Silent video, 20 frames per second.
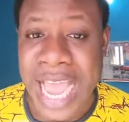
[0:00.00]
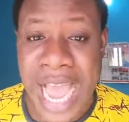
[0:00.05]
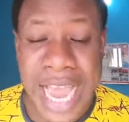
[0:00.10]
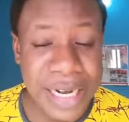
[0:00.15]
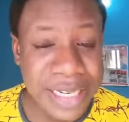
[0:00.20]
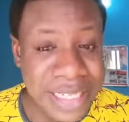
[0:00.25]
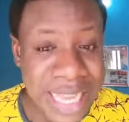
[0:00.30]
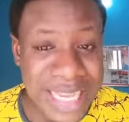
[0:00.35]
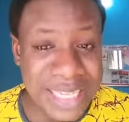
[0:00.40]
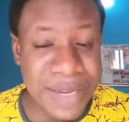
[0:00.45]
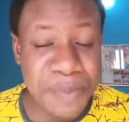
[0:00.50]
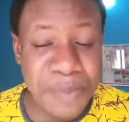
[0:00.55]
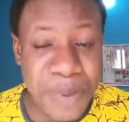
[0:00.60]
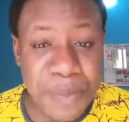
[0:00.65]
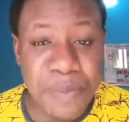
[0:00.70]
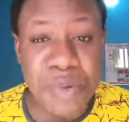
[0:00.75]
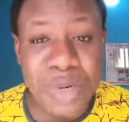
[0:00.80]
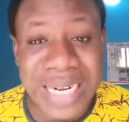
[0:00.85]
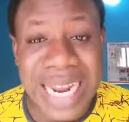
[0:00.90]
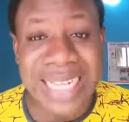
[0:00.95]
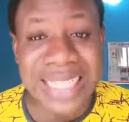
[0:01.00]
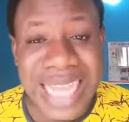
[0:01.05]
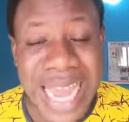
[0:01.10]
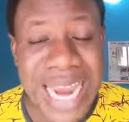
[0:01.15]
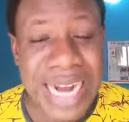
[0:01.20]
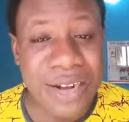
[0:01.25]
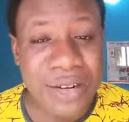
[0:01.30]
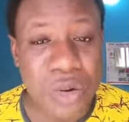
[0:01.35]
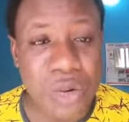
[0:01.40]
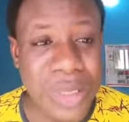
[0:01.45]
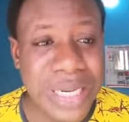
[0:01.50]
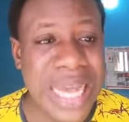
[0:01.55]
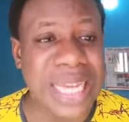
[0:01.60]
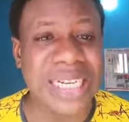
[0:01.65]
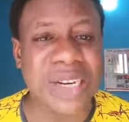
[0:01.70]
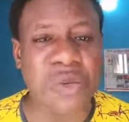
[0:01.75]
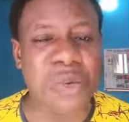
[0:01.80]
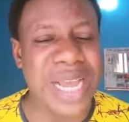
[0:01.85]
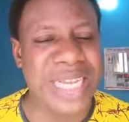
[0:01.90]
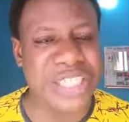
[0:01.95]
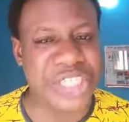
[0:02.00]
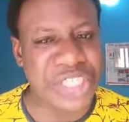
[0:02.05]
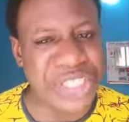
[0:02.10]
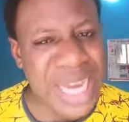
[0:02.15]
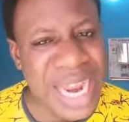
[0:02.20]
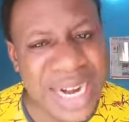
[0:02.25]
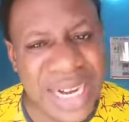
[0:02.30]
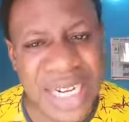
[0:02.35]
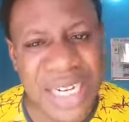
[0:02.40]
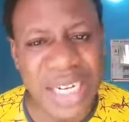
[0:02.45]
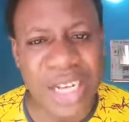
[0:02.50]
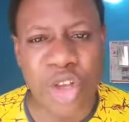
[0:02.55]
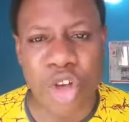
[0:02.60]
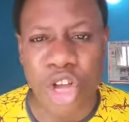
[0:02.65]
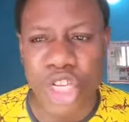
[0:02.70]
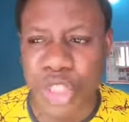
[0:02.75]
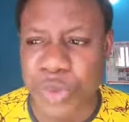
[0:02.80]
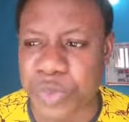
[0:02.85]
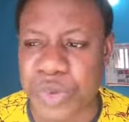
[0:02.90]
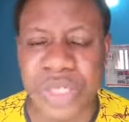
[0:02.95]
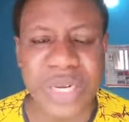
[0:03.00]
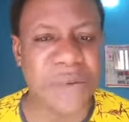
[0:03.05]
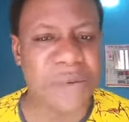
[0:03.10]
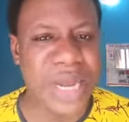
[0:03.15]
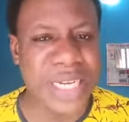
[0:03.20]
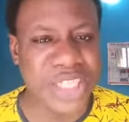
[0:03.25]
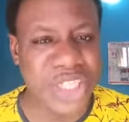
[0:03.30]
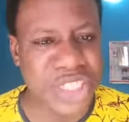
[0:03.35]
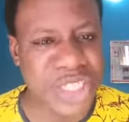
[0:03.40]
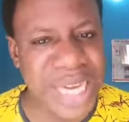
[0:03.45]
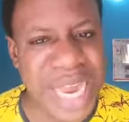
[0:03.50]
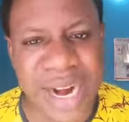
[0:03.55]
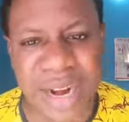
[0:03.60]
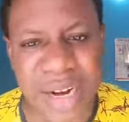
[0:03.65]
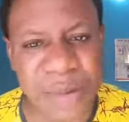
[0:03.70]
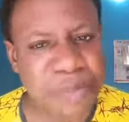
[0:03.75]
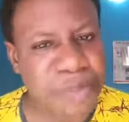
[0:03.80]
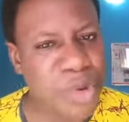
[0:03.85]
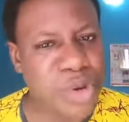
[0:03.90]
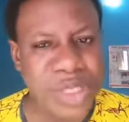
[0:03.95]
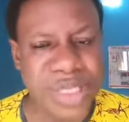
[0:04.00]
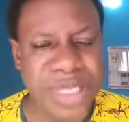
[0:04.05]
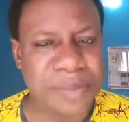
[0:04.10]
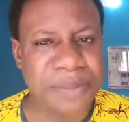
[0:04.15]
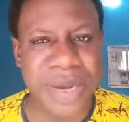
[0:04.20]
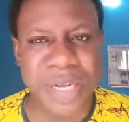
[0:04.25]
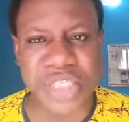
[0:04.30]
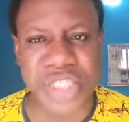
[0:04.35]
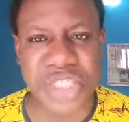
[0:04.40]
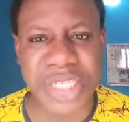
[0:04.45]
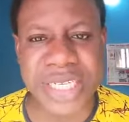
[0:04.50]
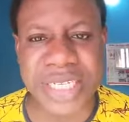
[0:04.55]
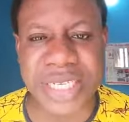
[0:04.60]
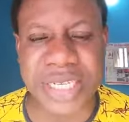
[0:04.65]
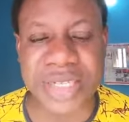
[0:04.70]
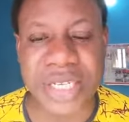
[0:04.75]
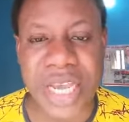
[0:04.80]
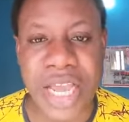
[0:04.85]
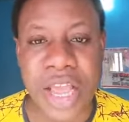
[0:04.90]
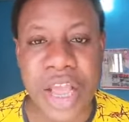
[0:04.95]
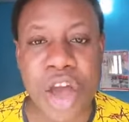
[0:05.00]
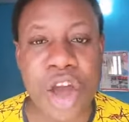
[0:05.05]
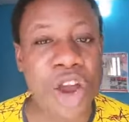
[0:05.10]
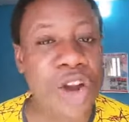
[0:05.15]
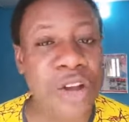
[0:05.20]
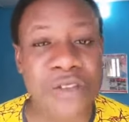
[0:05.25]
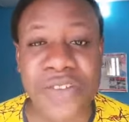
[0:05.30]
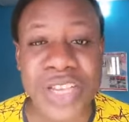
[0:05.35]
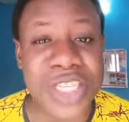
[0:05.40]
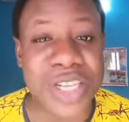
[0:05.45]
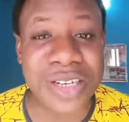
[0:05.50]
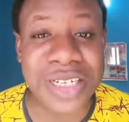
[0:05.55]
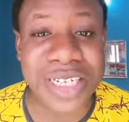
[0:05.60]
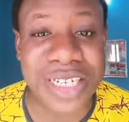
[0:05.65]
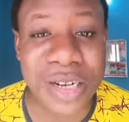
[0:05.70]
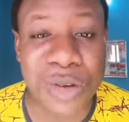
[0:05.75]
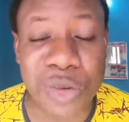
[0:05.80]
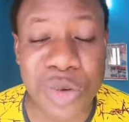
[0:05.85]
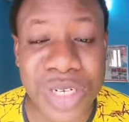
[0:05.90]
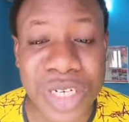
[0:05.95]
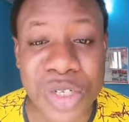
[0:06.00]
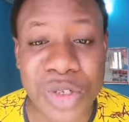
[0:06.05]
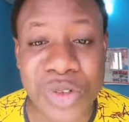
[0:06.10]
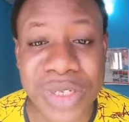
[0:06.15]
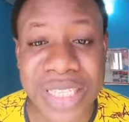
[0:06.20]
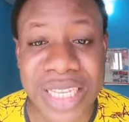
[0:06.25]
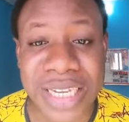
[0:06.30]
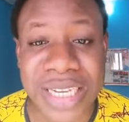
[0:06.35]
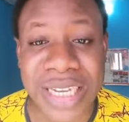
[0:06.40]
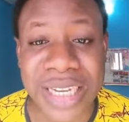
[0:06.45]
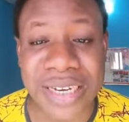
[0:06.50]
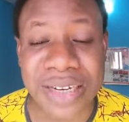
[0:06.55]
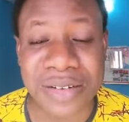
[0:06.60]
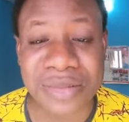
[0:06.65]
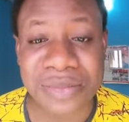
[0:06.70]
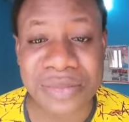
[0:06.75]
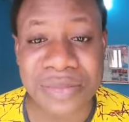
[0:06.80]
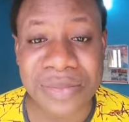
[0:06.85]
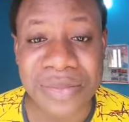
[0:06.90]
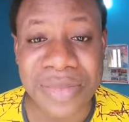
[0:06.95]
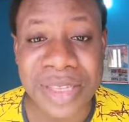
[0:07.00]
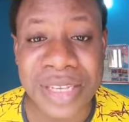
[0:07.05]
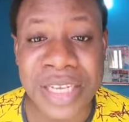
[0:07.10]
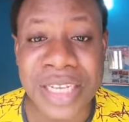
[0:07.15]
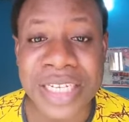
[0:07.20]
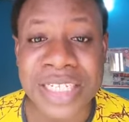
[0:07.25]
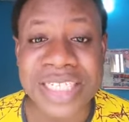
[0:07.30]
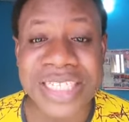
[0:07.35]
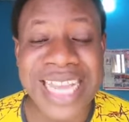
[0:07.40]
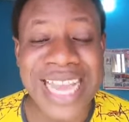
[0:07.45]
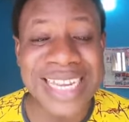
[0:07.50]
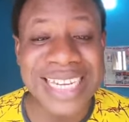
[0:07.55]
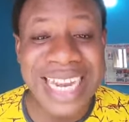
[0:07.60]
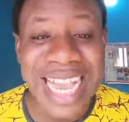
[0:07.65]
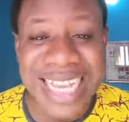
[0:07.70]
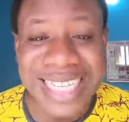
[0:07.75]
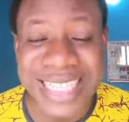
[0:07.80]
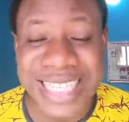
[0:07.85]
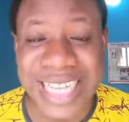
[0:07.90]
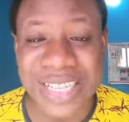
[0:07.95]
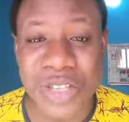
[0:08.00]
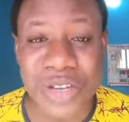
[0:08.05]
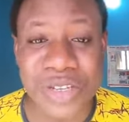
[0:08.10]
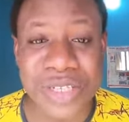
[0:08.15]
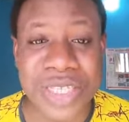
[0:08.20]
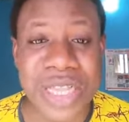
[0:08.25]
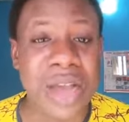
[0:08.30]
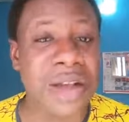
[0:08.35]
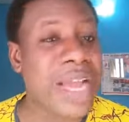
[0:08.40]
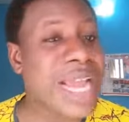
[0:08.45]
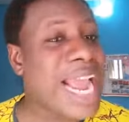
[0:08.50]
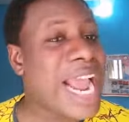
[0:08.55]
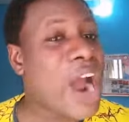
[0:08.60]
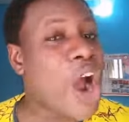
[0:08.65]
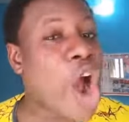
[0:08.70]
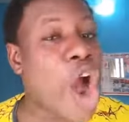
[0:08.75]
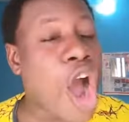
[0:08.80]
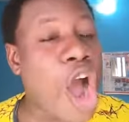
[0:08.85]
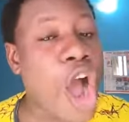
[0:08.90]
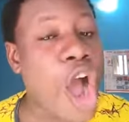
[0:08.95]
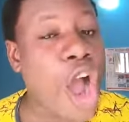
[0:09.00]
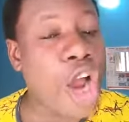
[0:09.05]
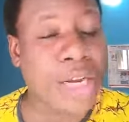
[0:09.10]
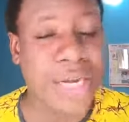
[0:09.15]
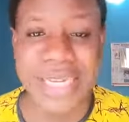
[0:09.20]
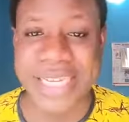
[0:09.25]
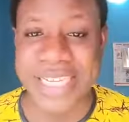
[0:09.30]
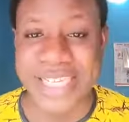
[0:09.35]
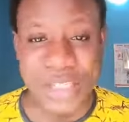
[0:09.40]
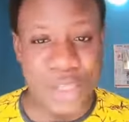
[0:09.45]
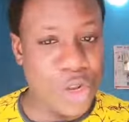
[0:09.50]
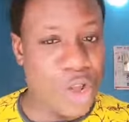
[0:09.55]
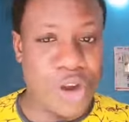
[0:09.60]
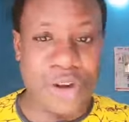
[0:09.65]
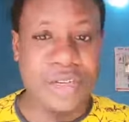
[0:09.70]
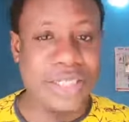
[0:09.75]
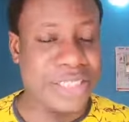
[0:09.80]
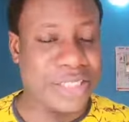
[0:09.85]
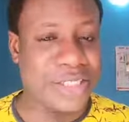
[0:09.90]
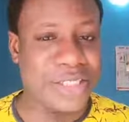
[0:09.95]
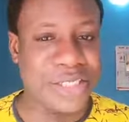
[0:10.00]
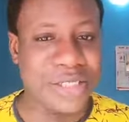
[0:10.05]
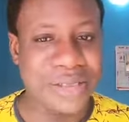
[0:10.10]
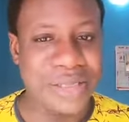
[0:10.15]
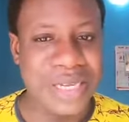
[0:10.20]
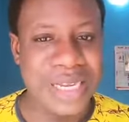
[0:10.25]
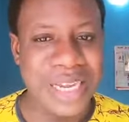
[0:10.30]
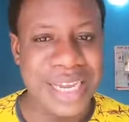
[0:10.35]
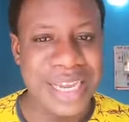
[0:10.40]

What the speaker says: as in people that I know that they were sharing the gospel, they were sharing posts about Jesus, all of a sudden they couldn't do it again. Check their status now. All is long reach.